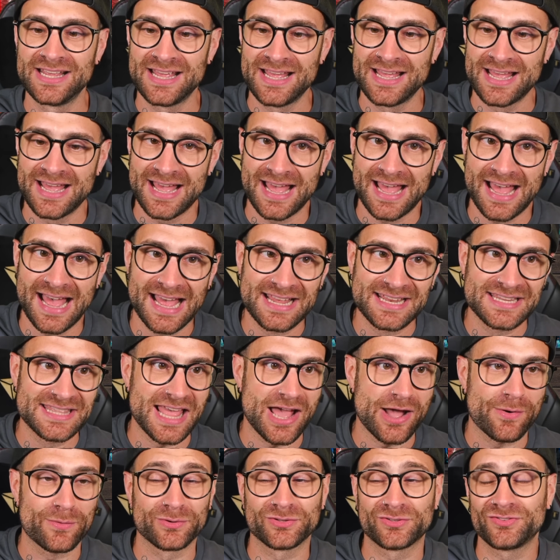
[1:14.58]
And there
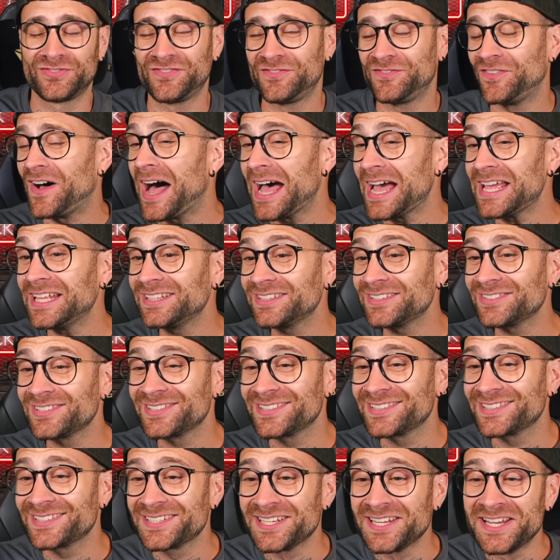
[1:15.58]
was
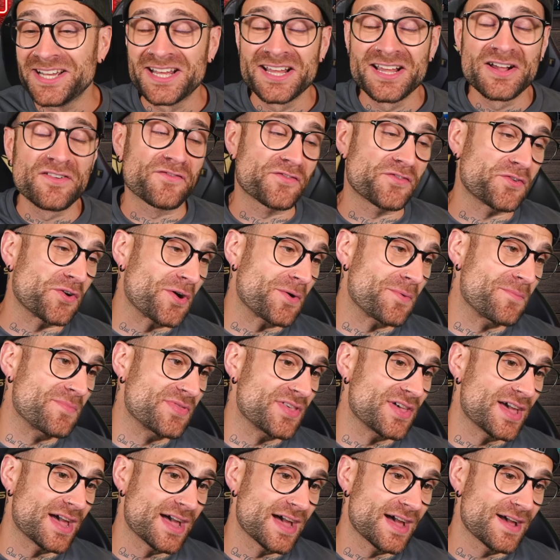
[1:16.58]
fights from
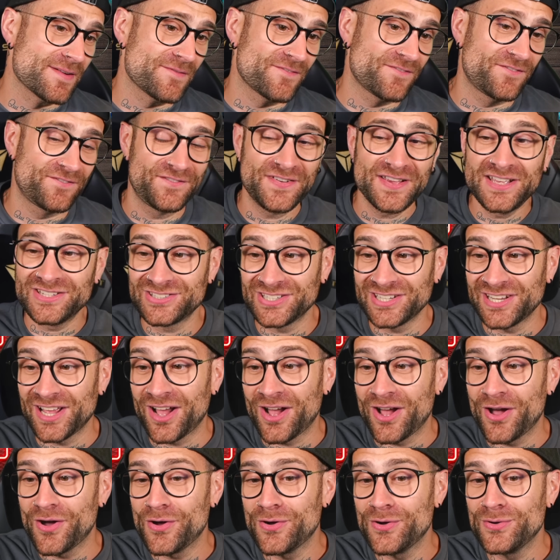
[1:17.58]
the
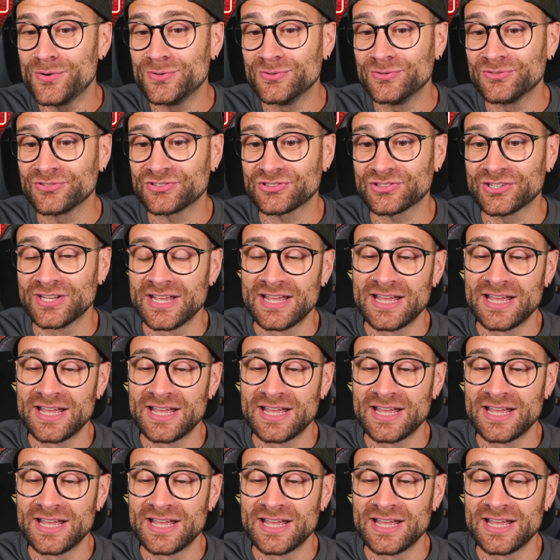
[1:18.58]
physios.